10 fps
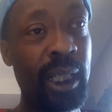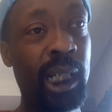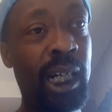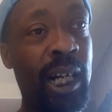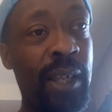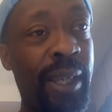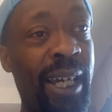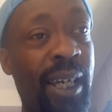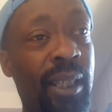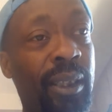Uh,
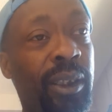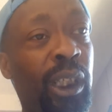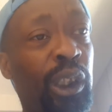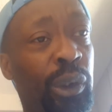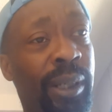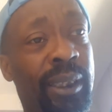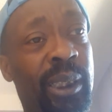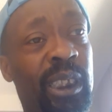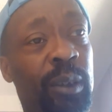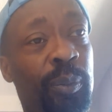that shelter has
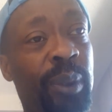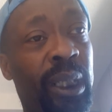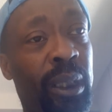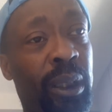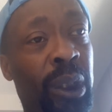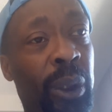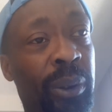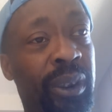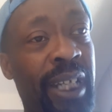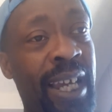since been
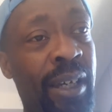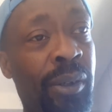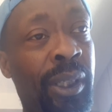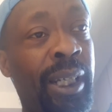closed down,